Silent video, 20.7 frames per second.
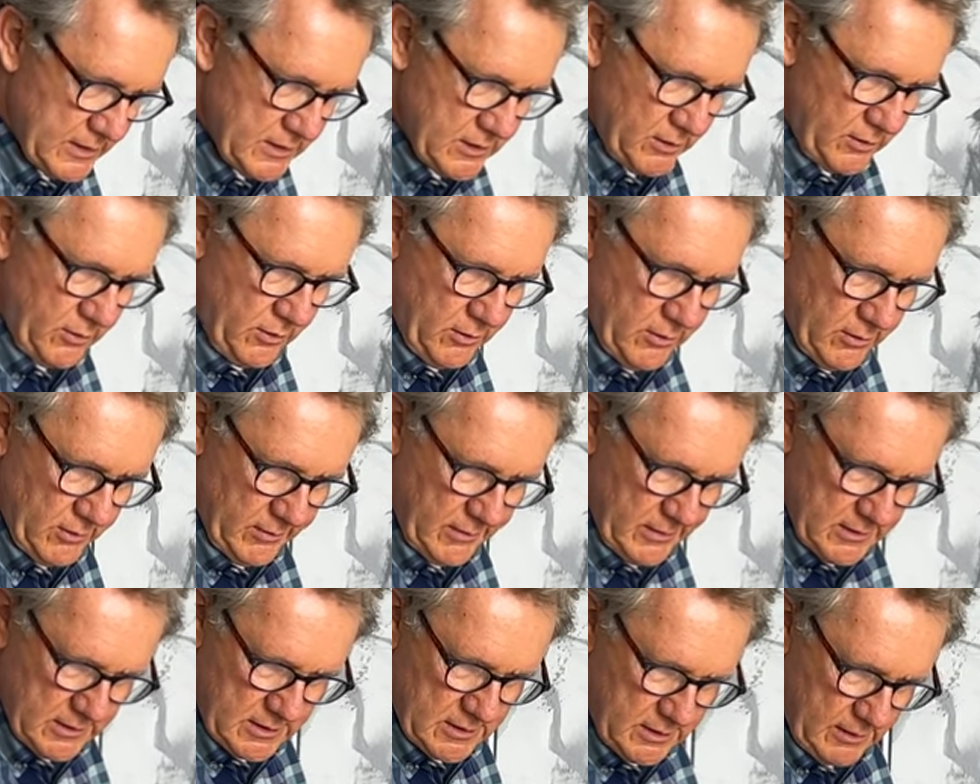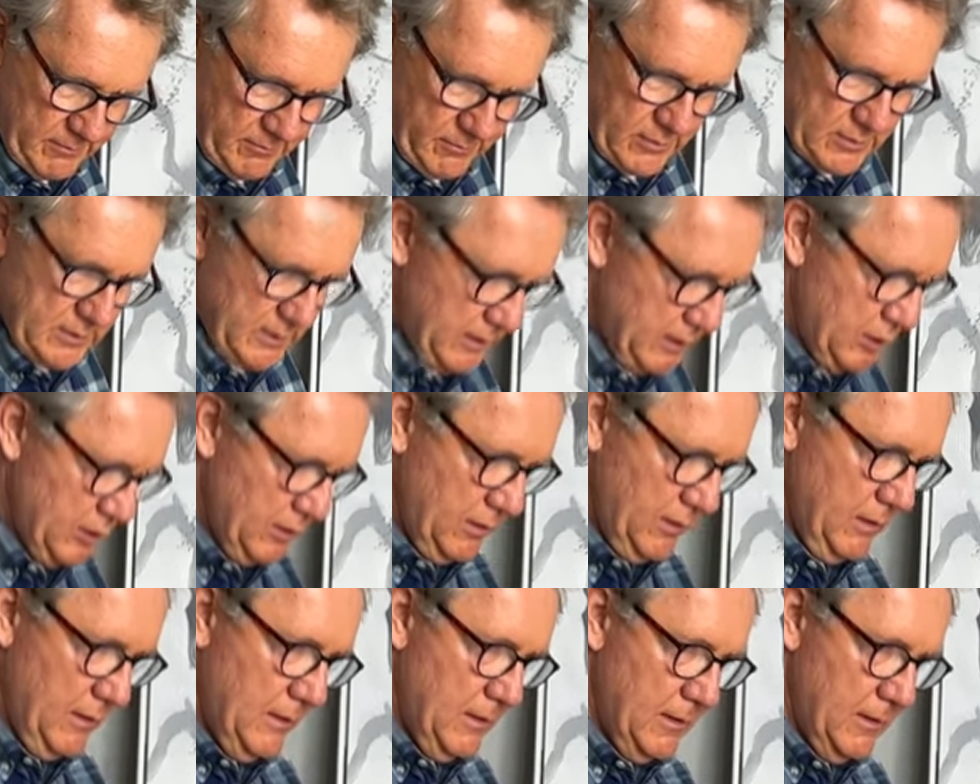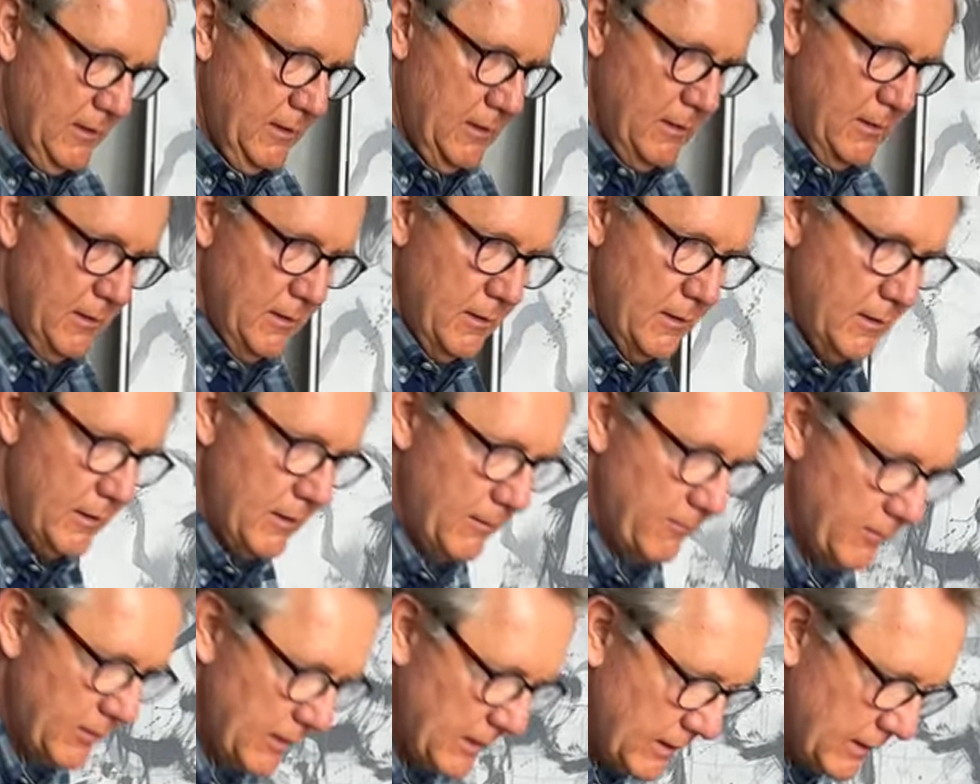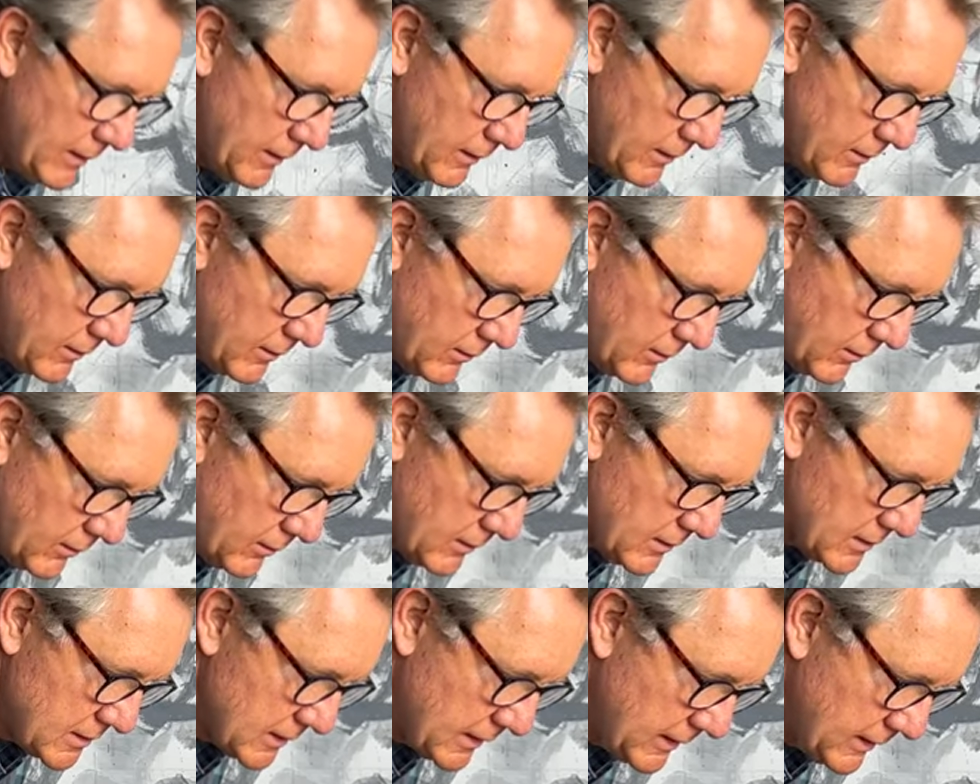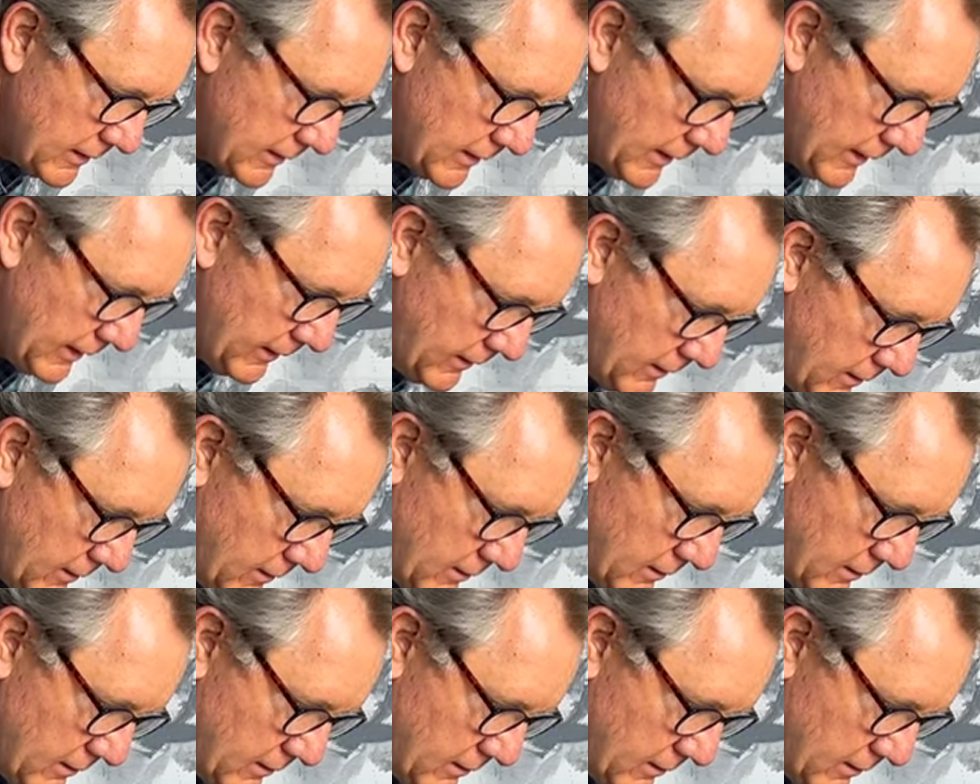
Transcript: secure this in position, I'm gonna hook this in again